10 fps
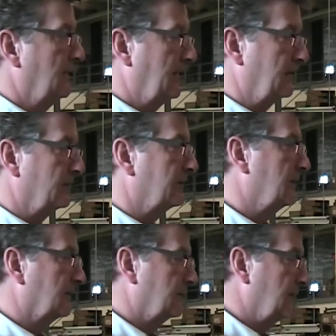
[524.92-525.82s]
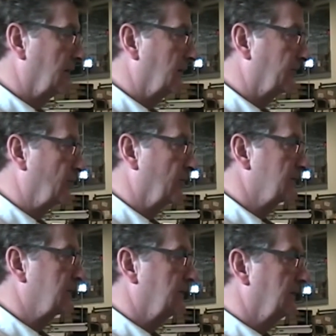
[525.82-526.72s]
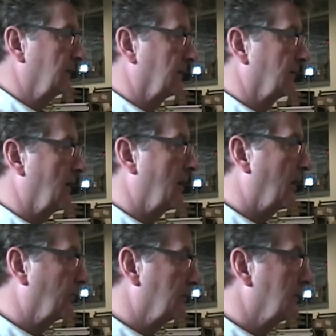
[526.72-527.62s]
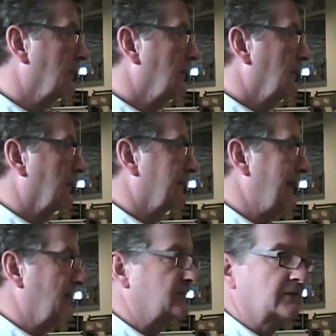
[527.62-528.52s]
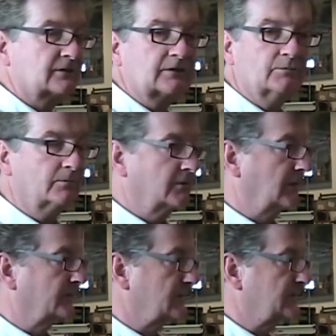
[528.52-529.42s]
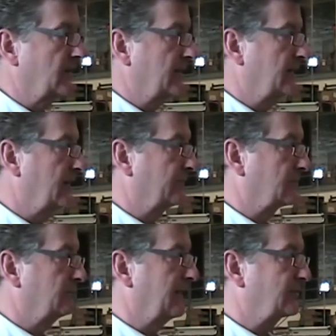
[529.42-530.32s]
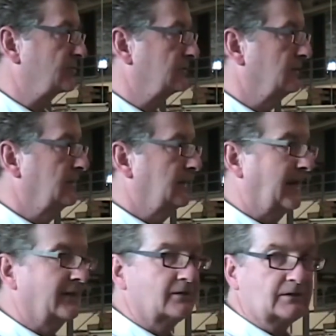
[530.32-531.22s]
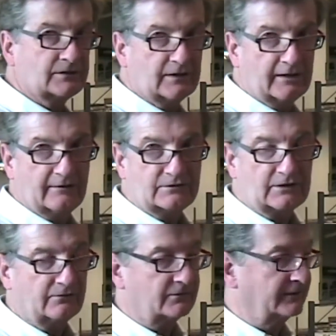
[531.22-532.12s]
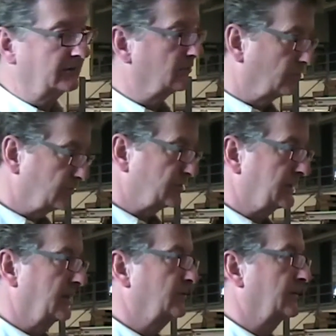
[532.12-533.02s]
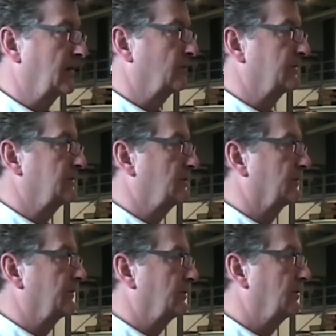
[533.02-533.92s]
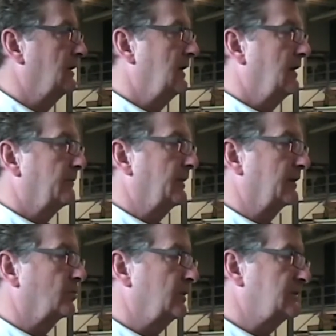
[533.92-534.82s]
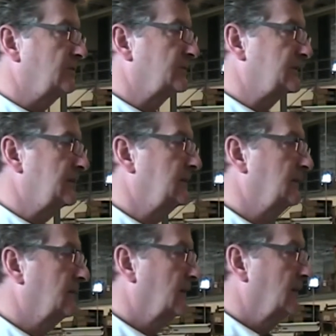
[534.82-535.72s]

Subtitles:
And of course, our gas system does not have convection, and it does not have self-clean, which again you get with the dual fuel. But we do see